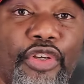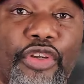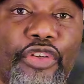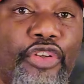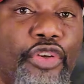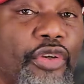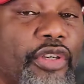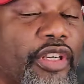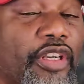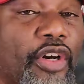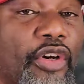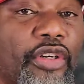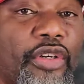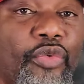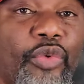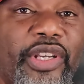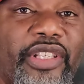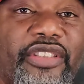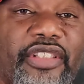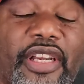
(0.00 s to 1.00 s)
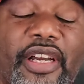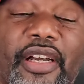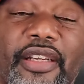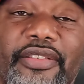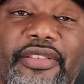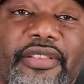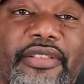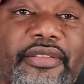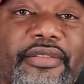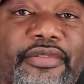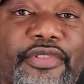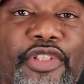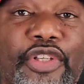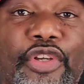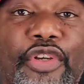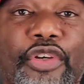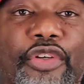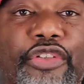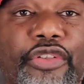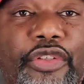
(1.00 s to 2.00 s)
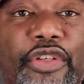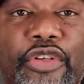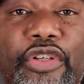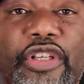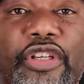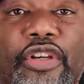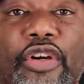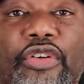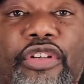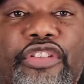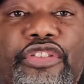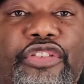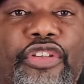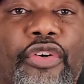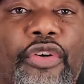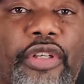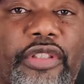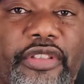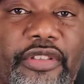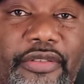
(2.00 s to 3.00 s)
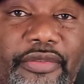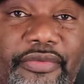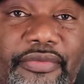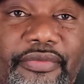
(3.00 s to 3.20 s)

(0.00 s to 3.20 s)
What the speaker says: You can go to Wisconsin. You can go to Georgia.